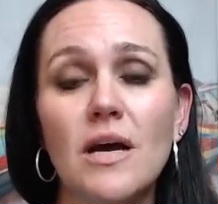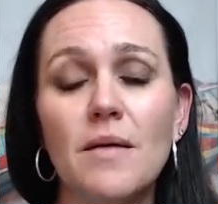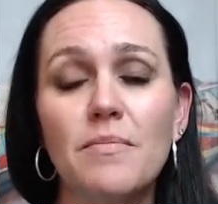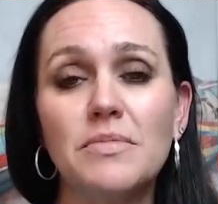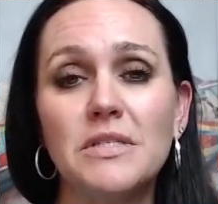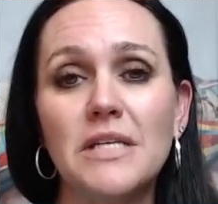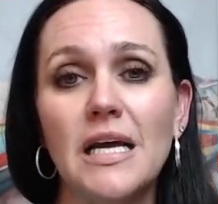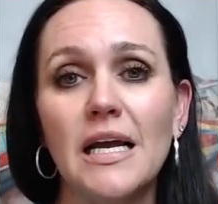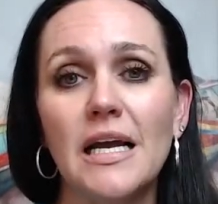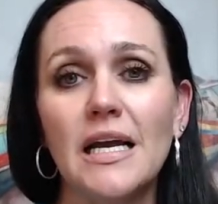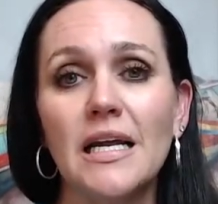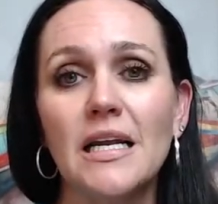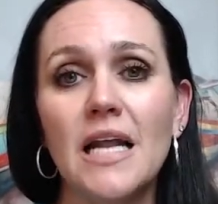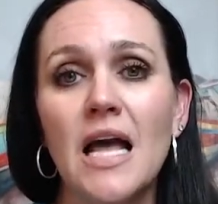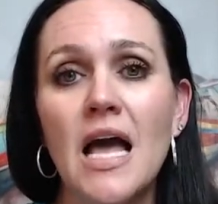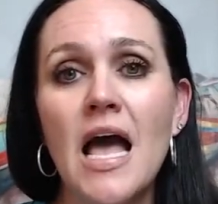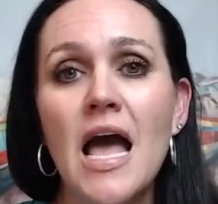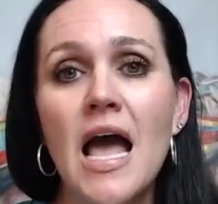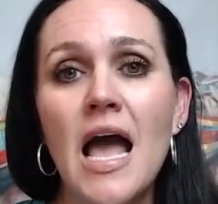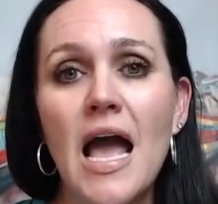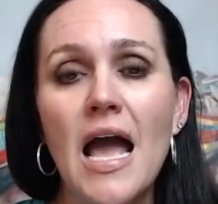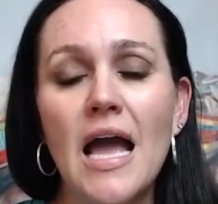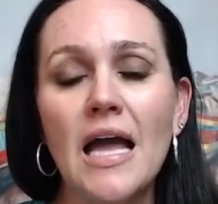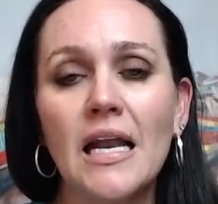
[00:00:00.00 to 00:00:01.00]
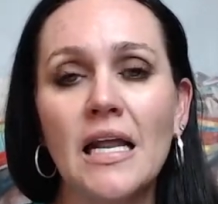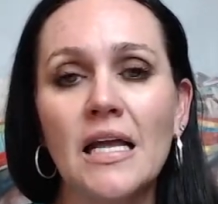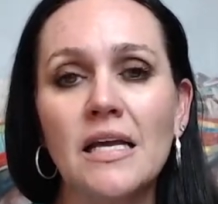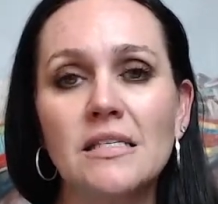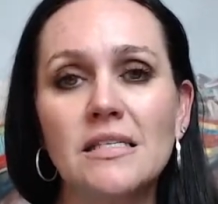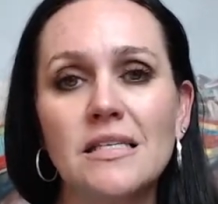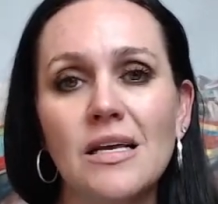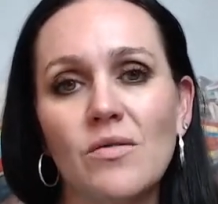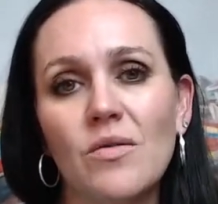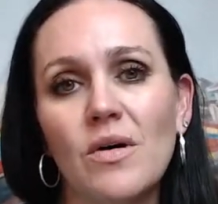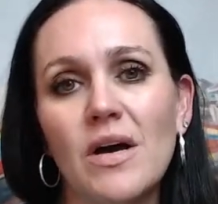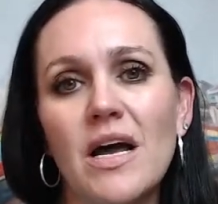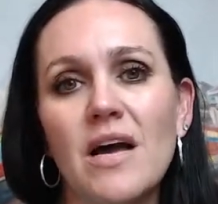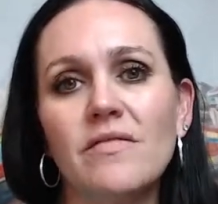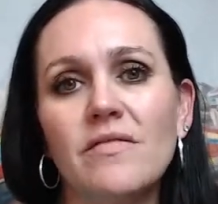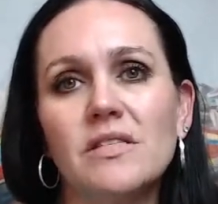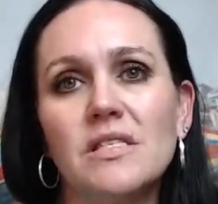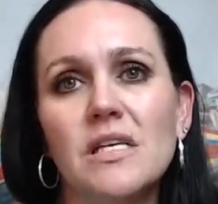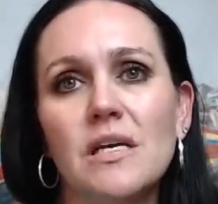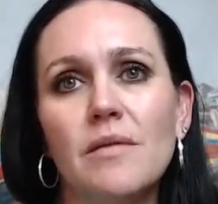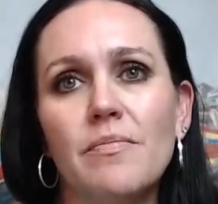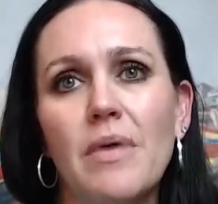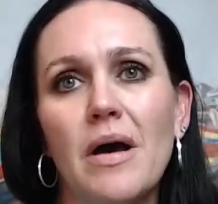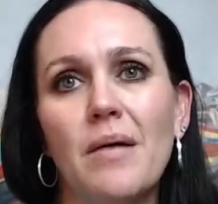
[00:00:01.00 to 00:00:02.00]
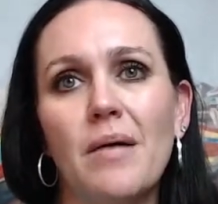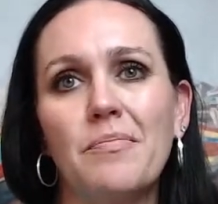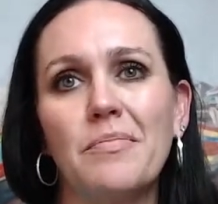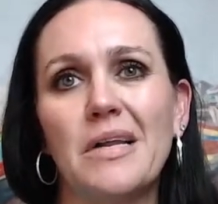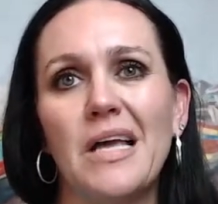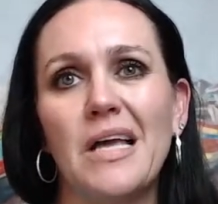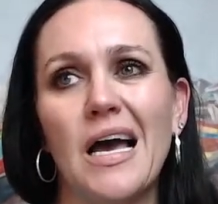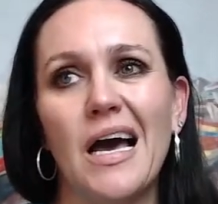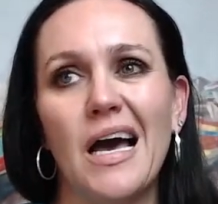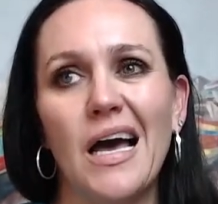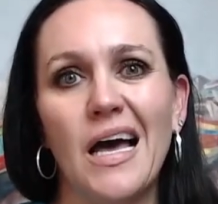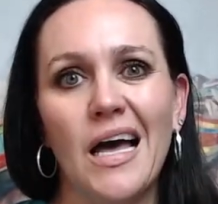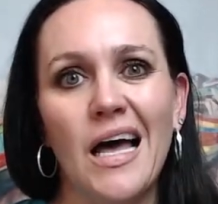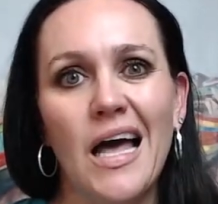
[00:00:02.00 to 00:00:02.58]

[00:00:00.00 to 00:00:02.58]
update, and he said, well, I have sleep apnea.